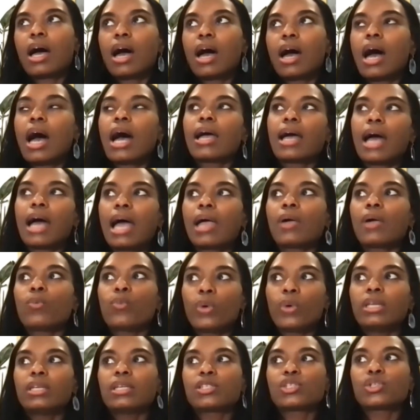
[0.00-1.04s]
I, I
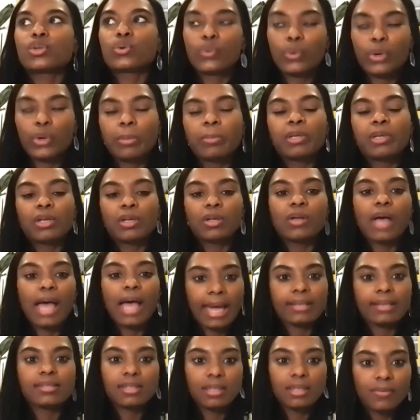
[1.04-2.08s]
witnessed criminal
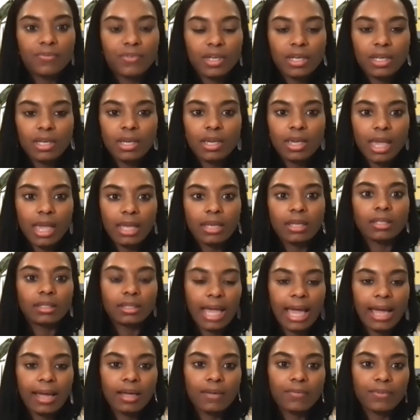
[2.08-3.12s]
activity and the
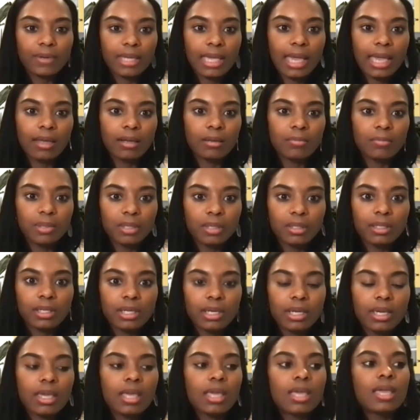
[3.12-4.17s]
lack of
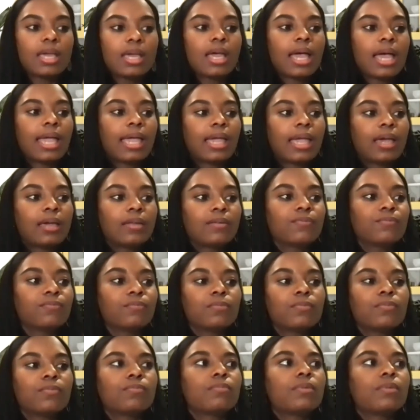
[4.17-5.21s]
accountability and
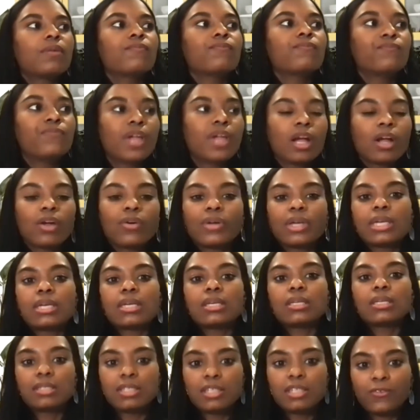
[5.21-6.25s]

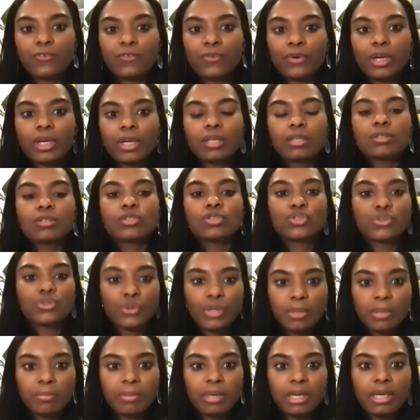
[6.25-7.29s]
very different
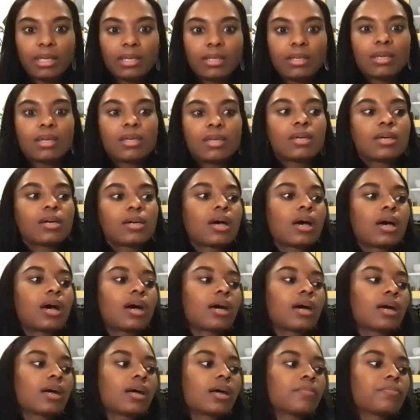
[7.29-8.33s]
treatment
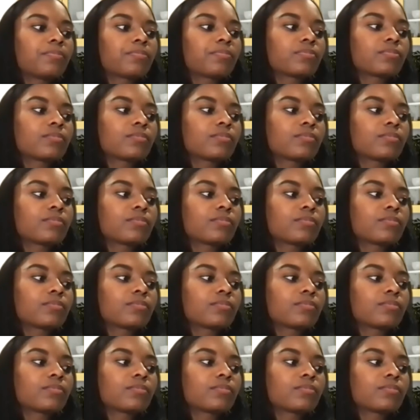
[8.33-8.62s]
um,